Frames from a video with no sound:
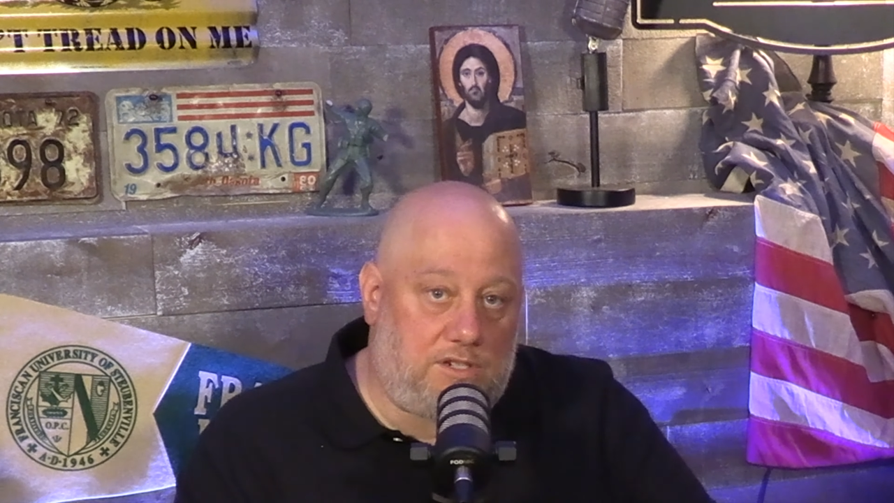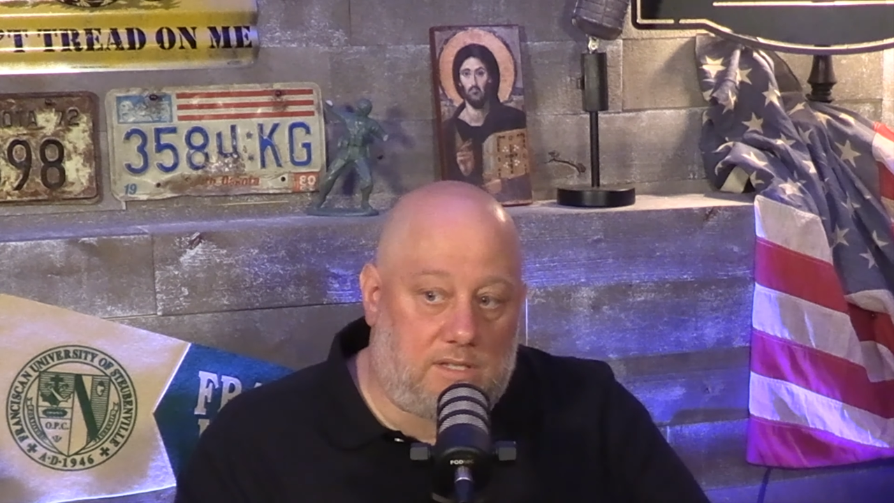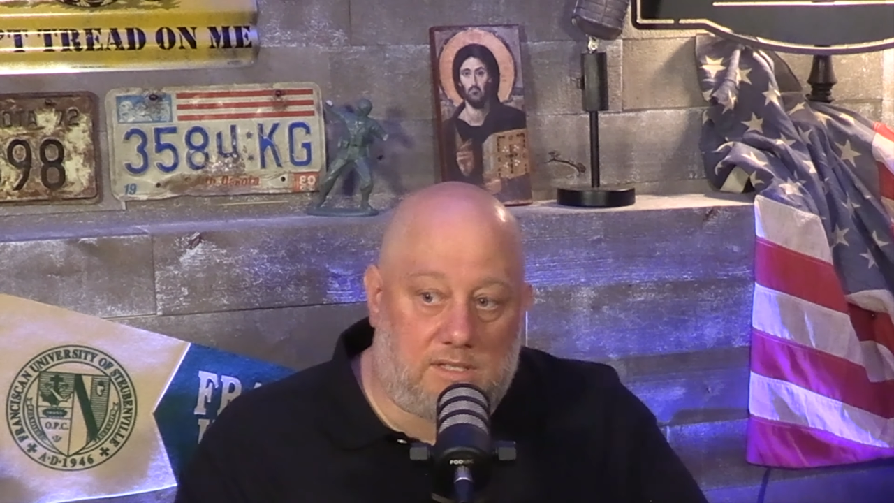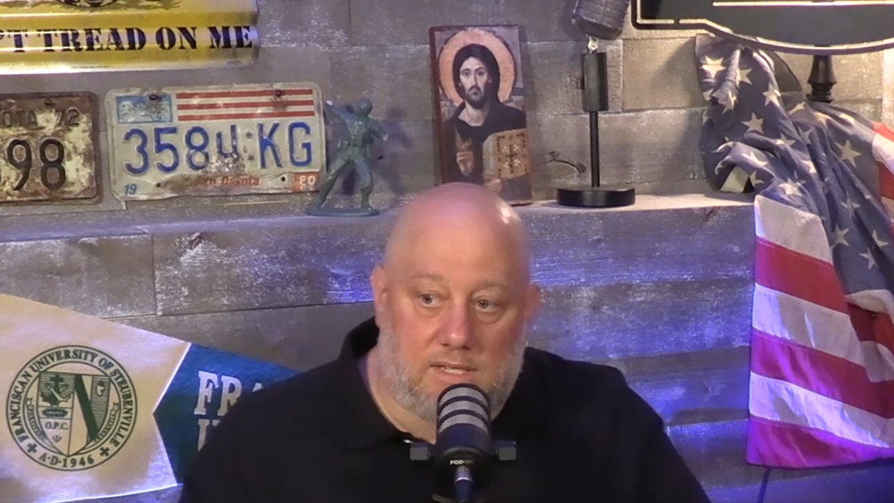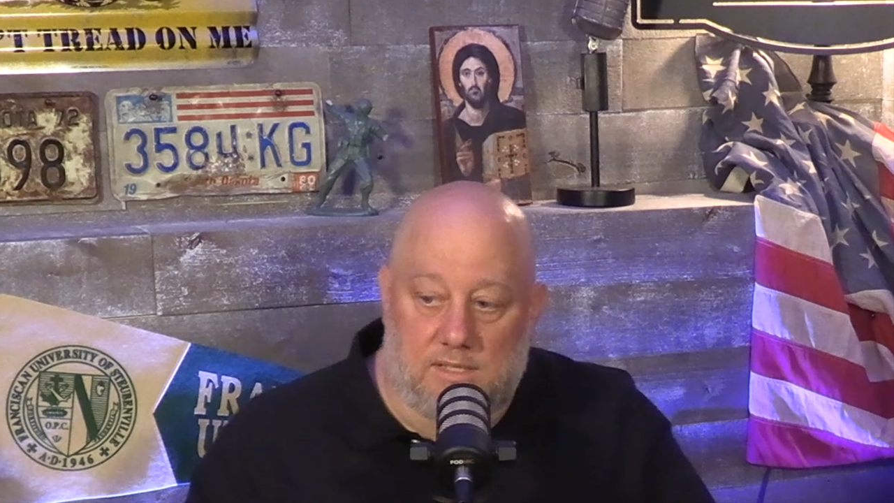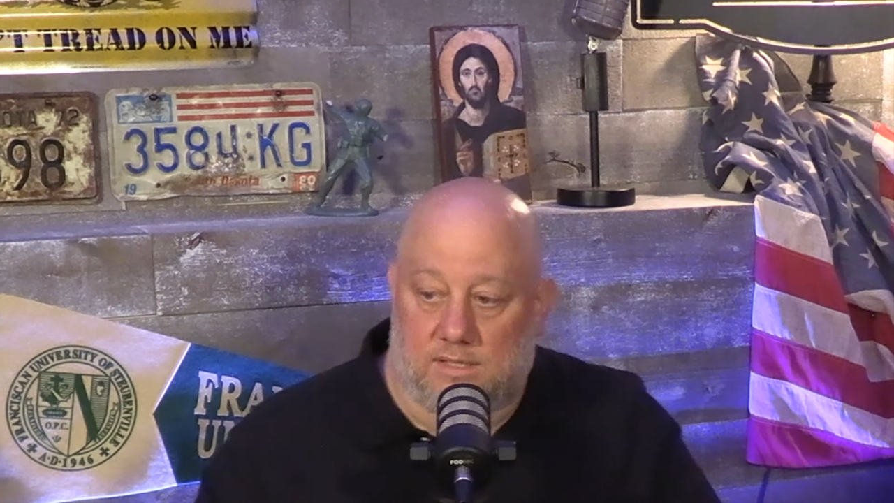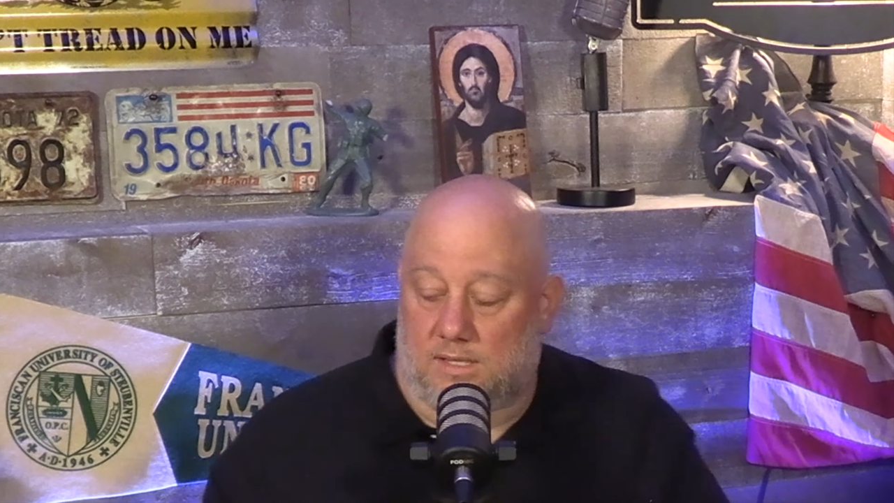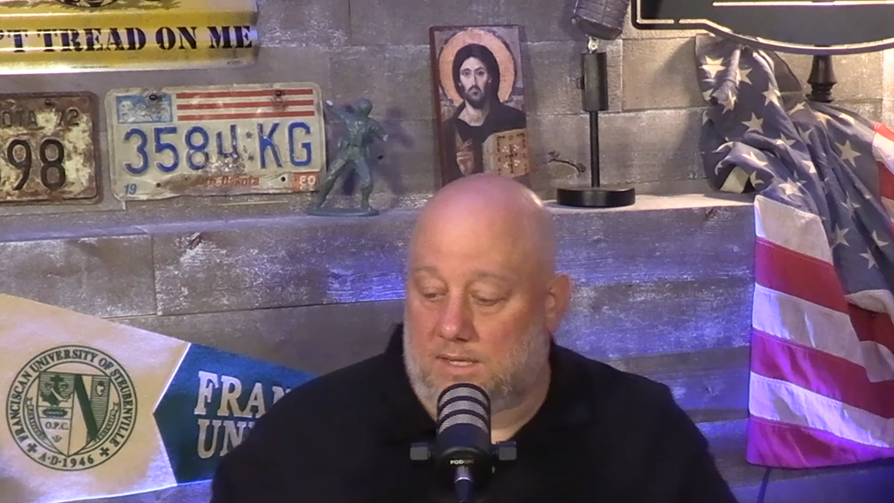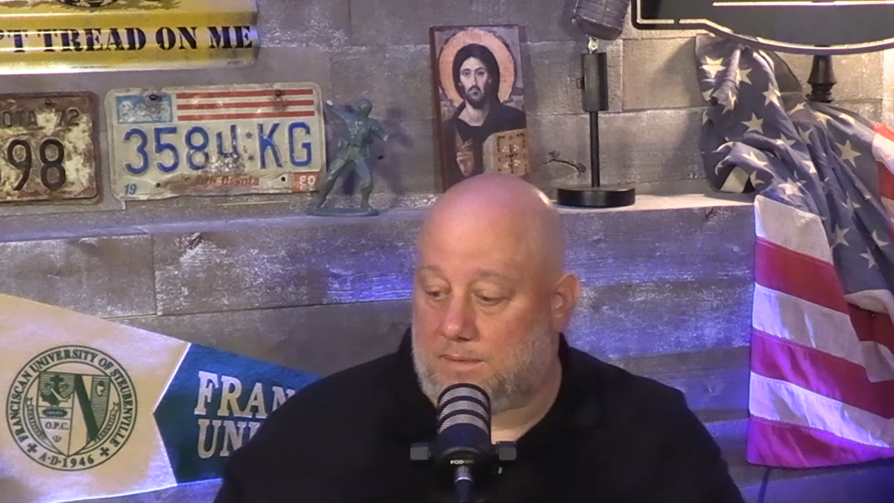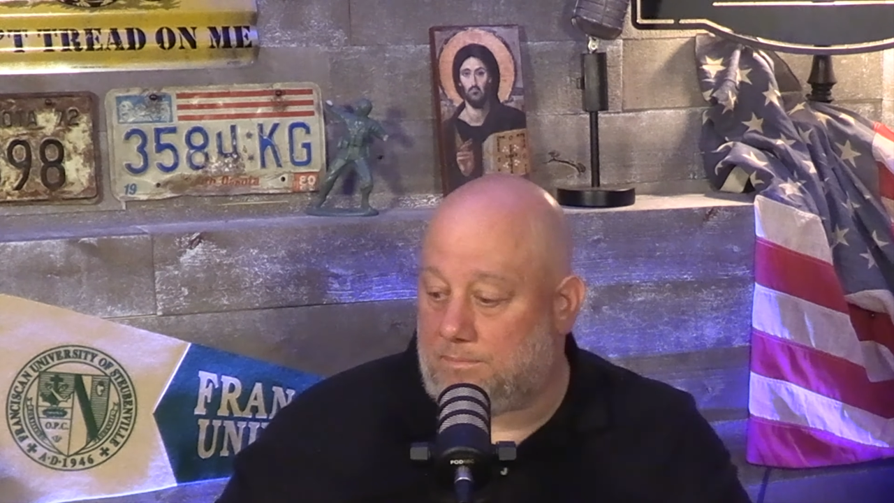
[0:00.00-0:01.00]
Jesus says,
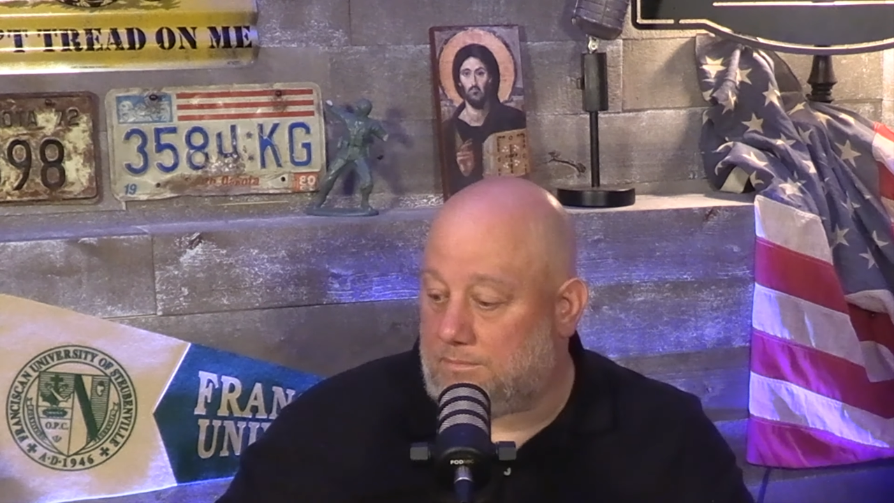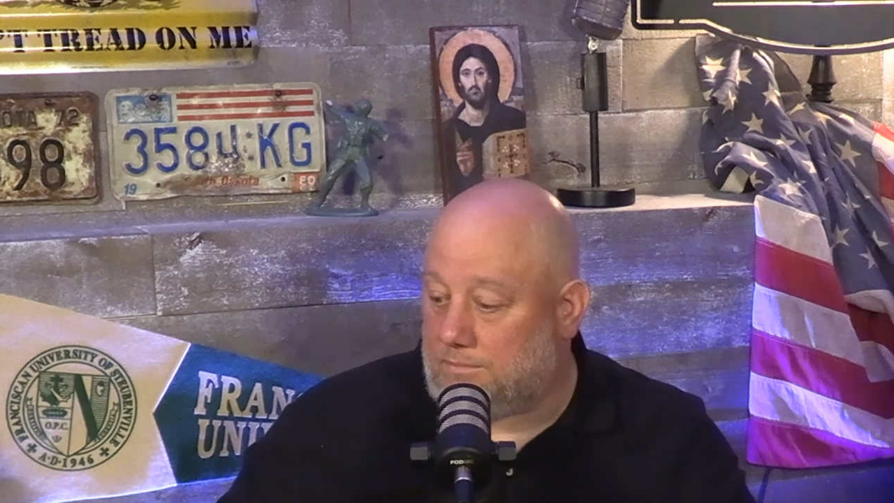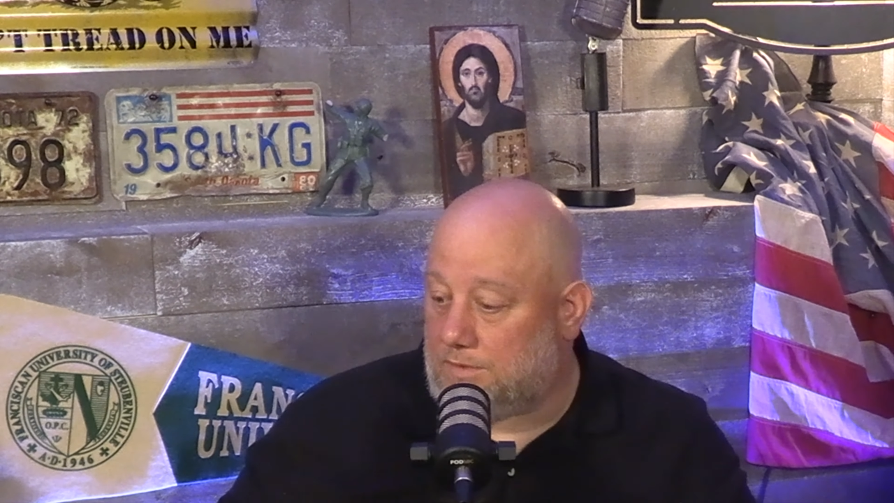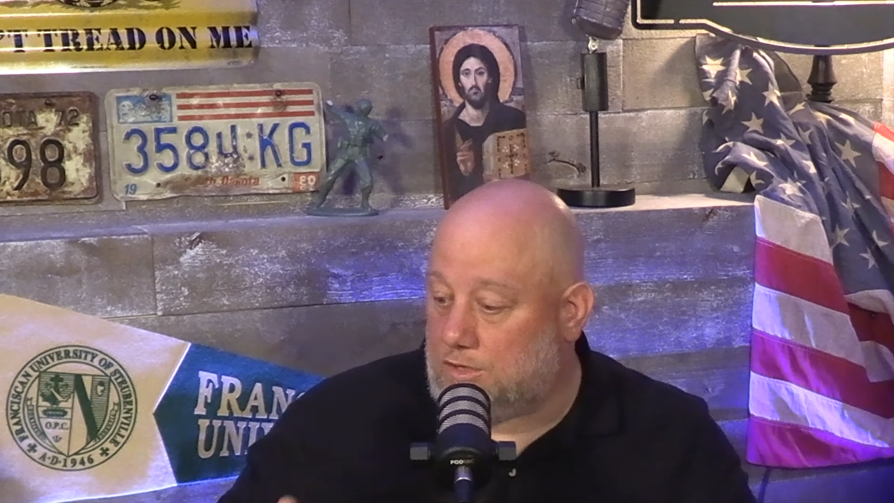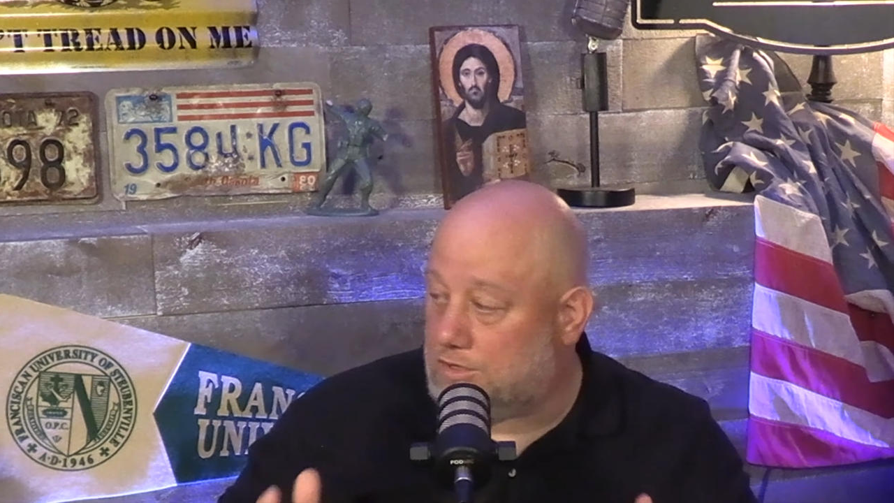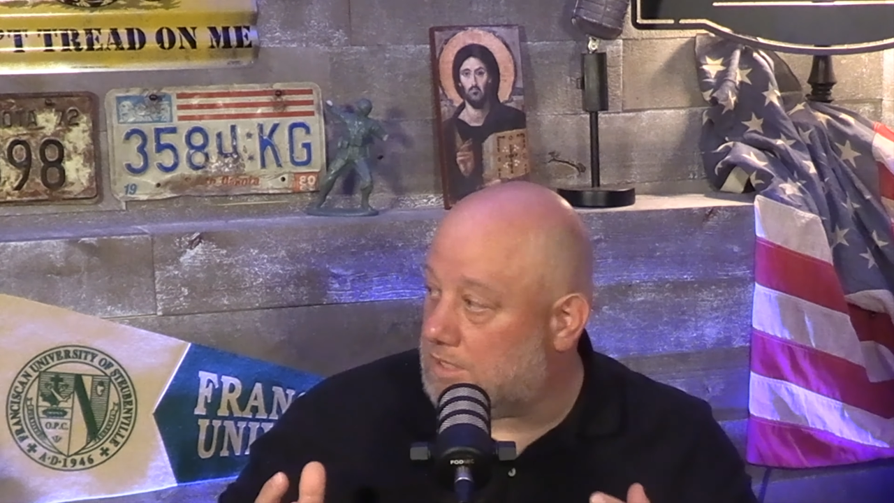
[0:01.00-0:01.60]
you